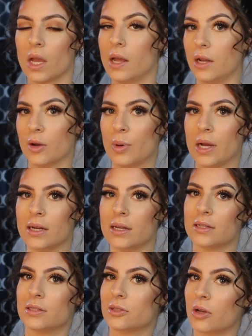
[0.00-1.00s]
and you're
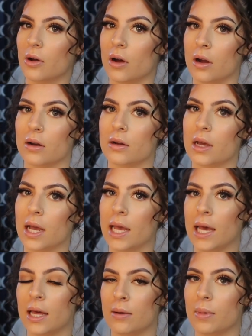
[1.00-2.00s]
pregnant, it's still hard. I
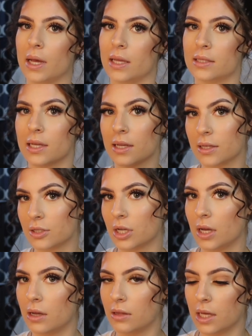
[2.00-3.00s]
had my second
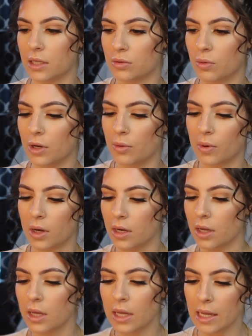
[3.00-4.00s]
child at
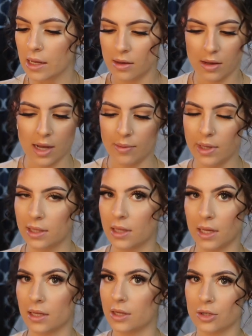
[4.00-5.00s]
21. I mean,
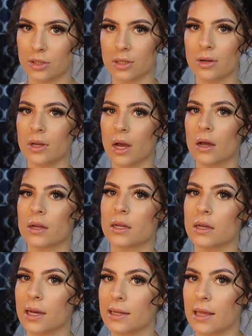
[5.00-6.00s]
like, you're still
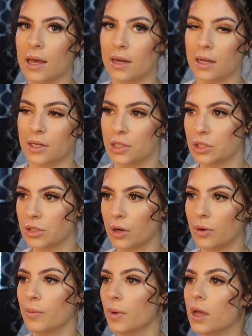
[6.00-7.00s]
young at that age,
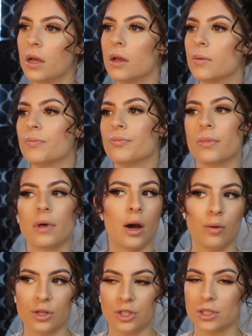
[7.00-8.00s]
so
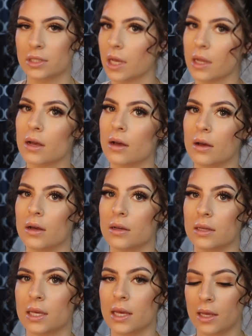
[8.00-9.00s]
I was just like
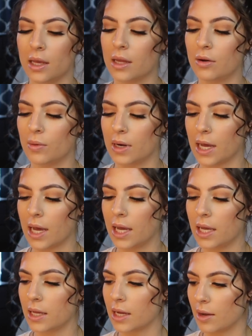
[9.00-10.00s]
a kid when
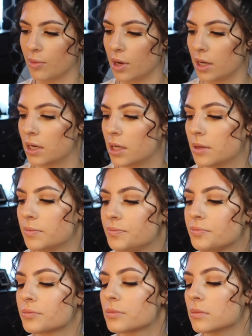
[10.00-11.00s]
I got pregnant.
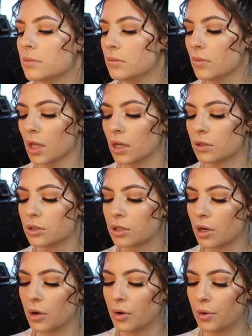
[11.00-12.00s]

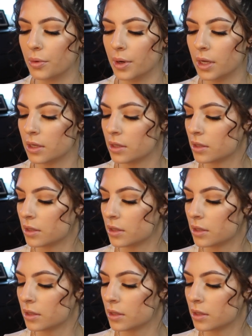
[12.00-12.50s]
So